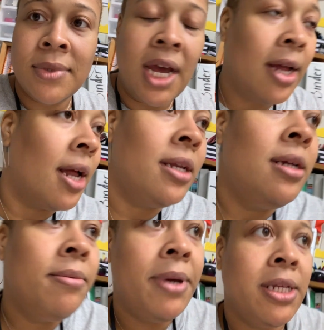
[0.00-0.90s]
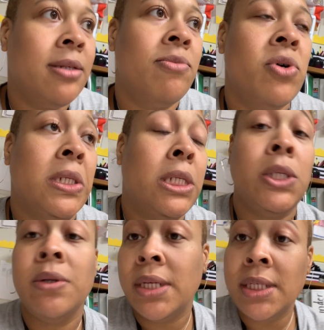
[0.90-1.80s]
I need to make some more
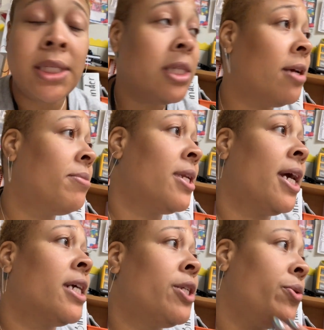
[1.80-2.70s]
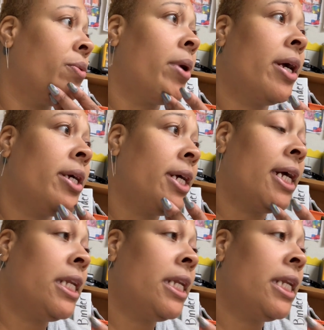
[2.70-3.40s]
to-do lists. It's something I can do around here.